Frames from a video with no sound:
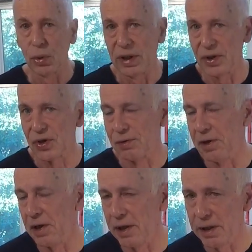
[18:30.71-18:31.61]
quick as
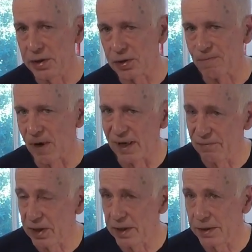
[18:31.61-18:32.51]
3 days,
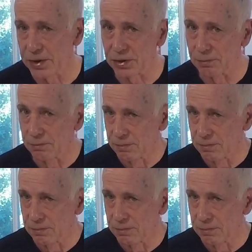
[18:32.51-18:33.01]
5 days,